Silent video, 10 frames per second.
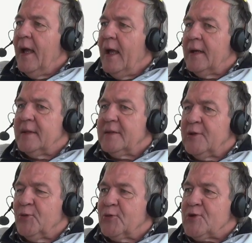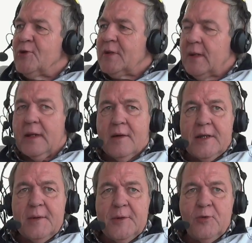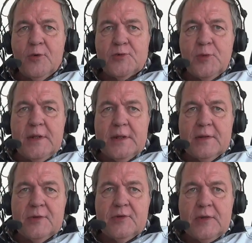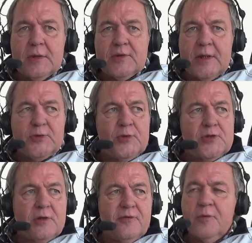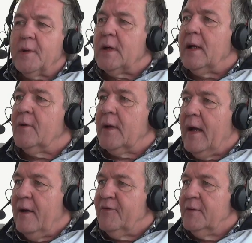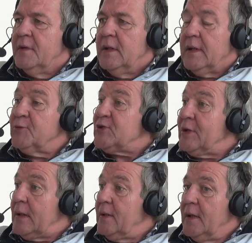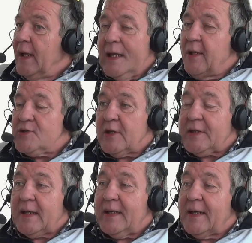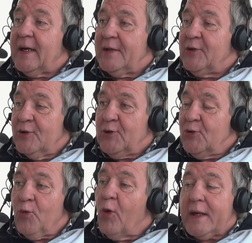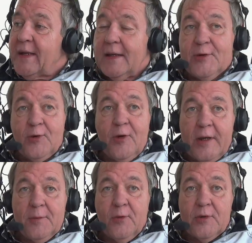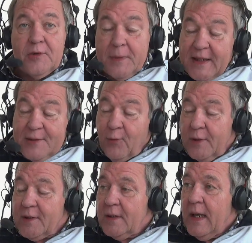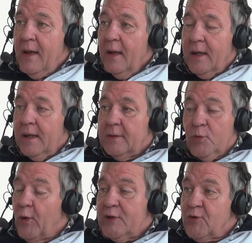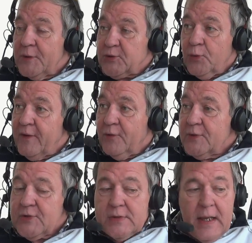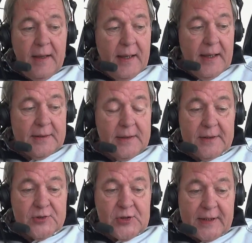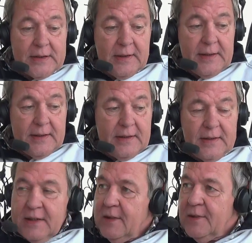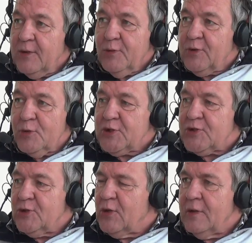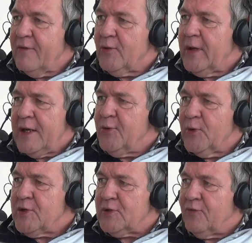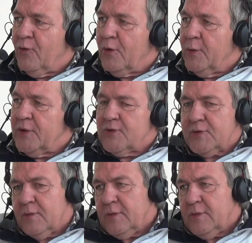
and I think the result of that argument was we didn't uh, talk to each other for about an hour and a half. That was it. He's not the kind of guy that you'd want to get into an argument with to begin with. Uh, way too much reverence. And, and secondly, there was just never any reason for it. We see